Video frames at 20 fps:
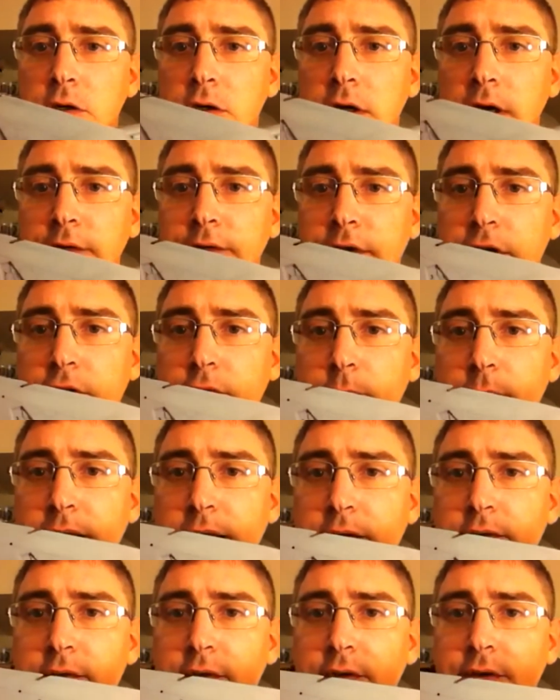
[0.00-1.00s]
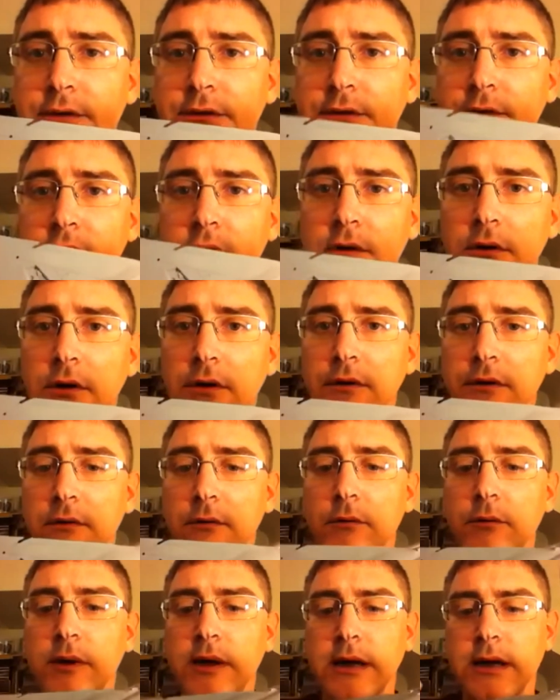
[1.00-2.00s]
quite a few spaces all on
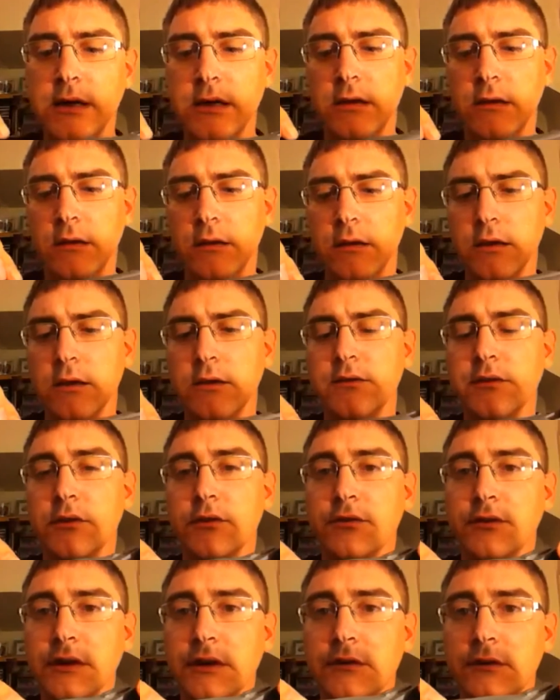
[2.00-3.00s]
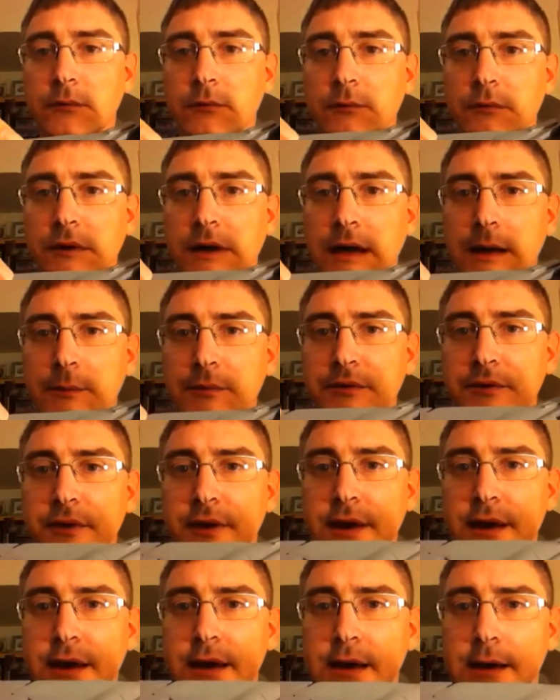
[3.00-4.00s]
the wing, you know, you can still see some gaps
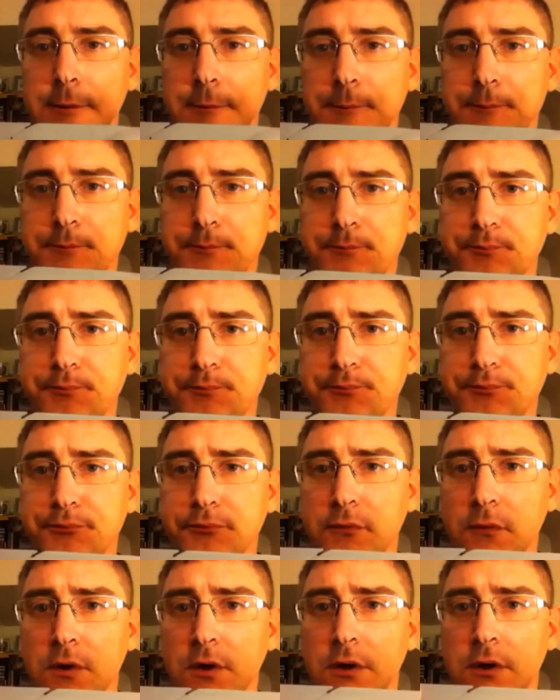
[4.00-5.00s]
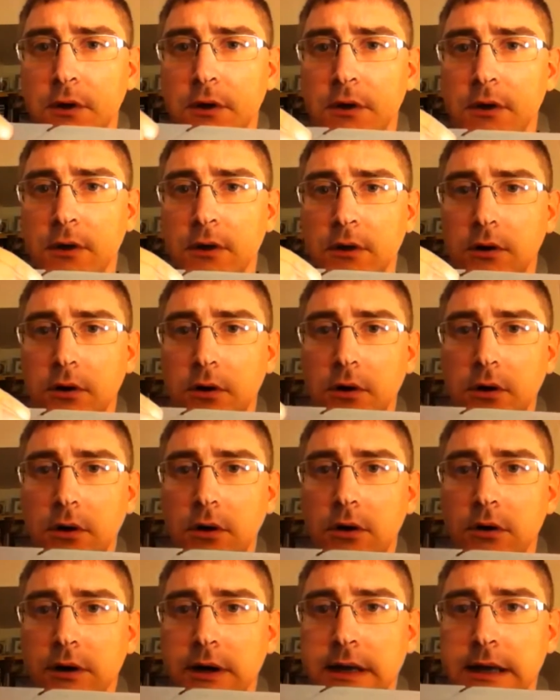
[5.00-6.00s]
there all
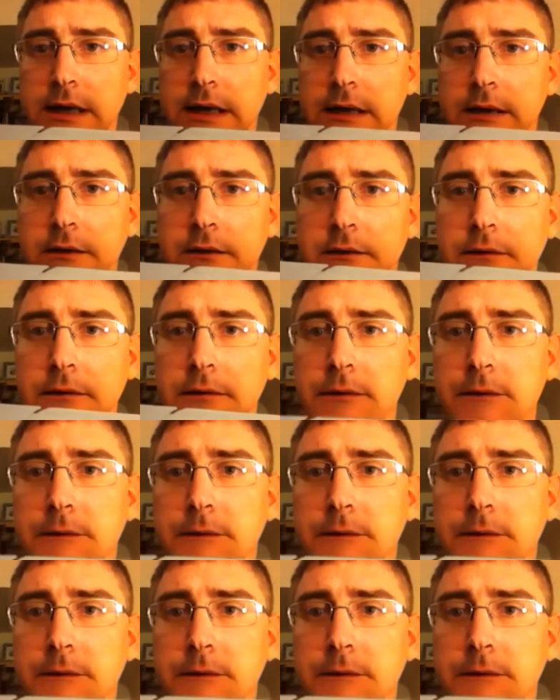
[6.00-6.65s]
along here,